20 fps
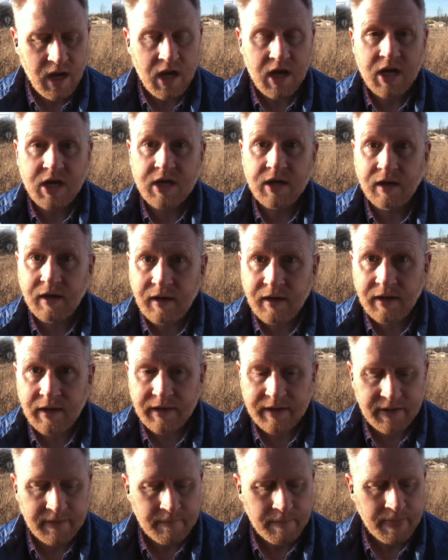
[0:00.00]

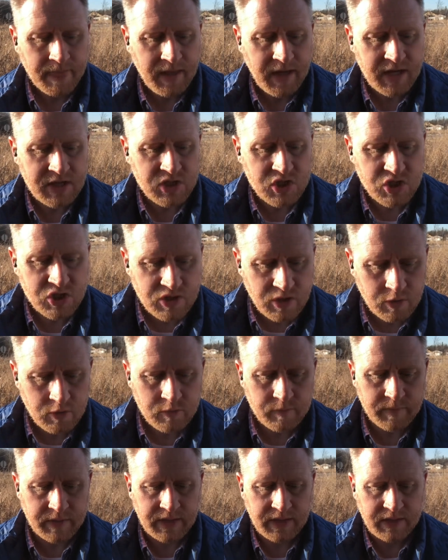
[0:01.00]
God has
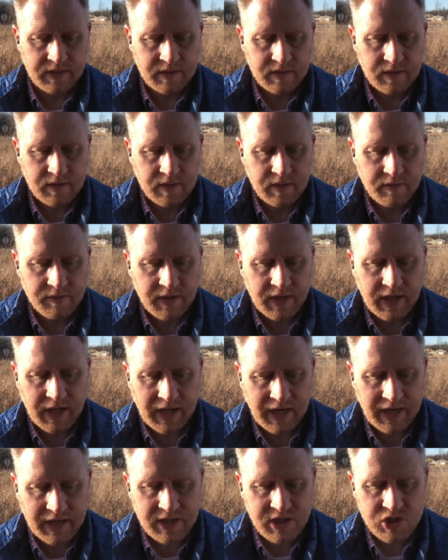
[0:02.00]
shown me that
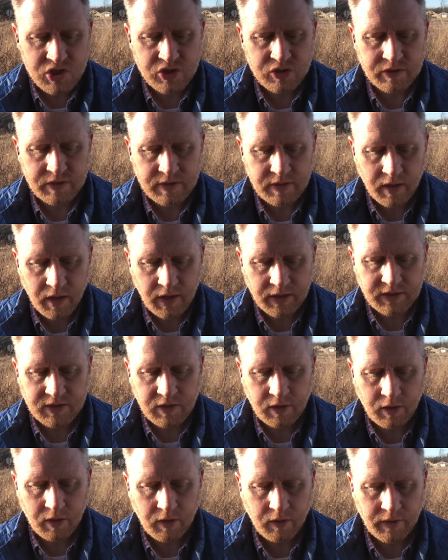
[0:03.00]
I should not
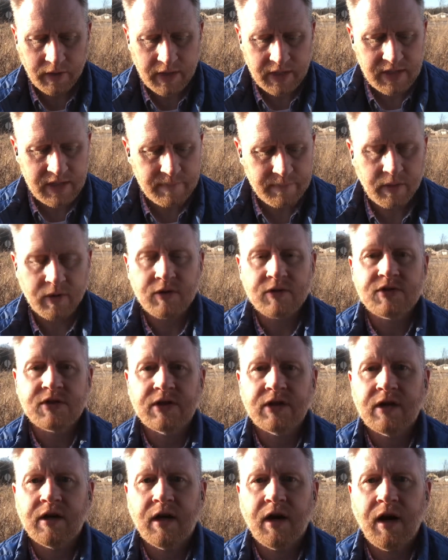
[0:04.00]
call any person
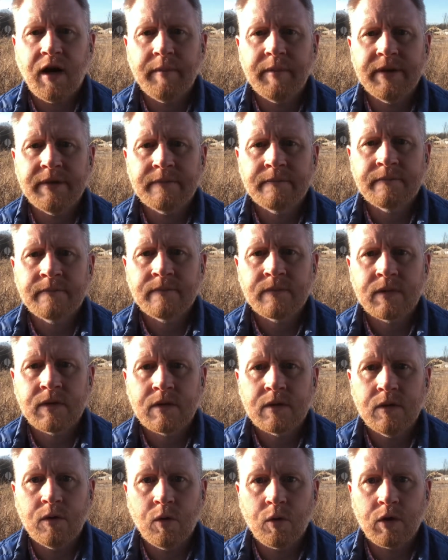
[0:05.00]
common
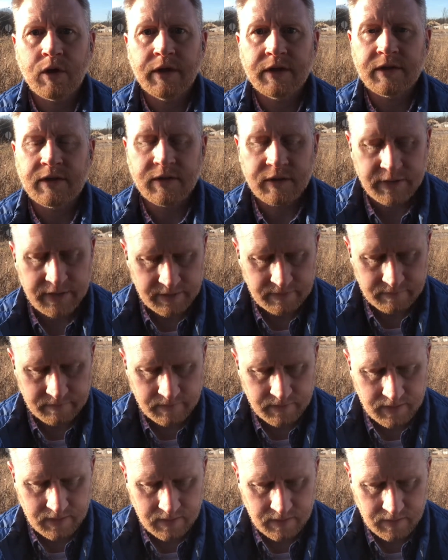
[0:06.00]
or unclean.
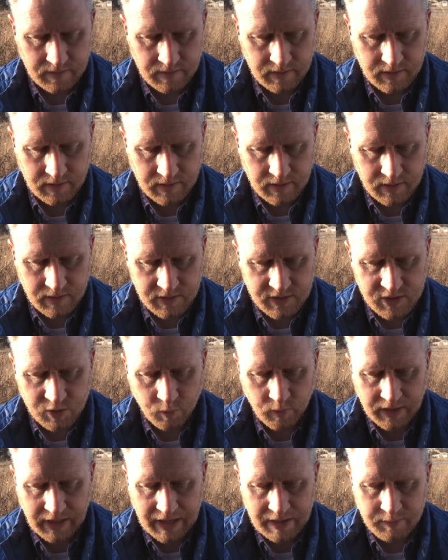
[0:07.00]
So
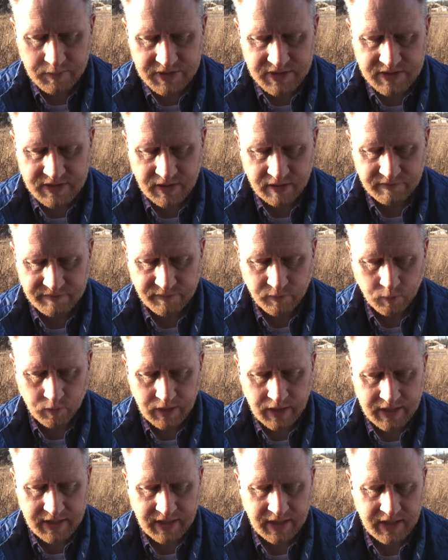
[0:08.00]
when I was sent for,
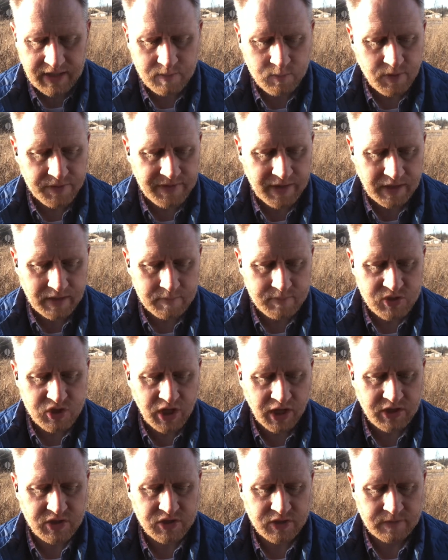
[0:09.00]
I came without
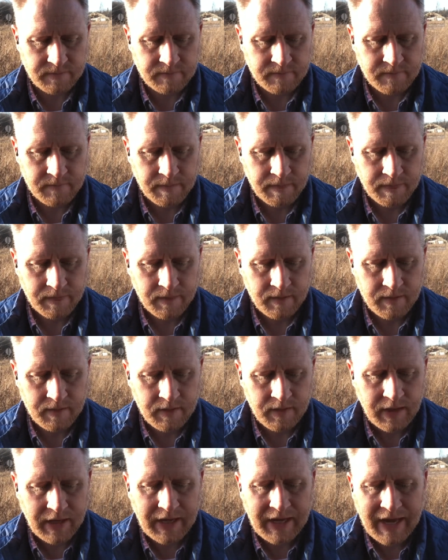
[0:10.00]
objection.
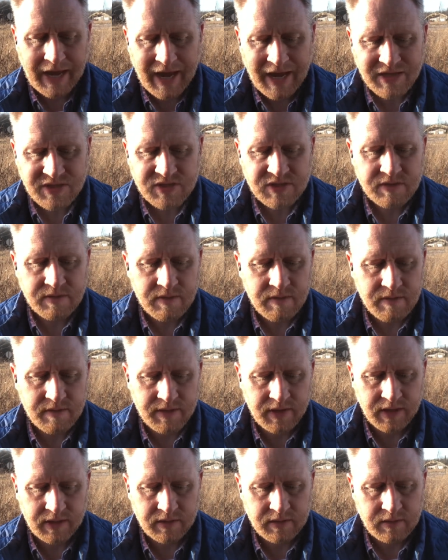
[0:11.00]
I asked
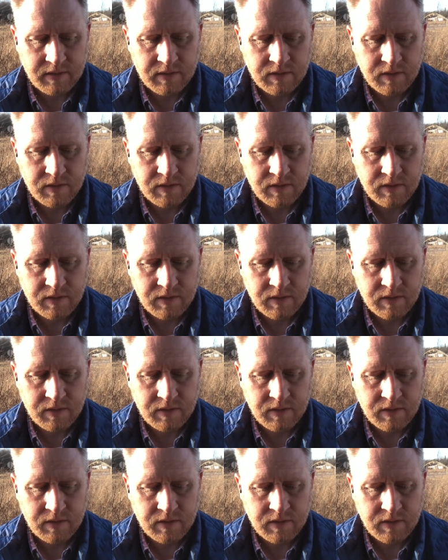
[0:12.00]
then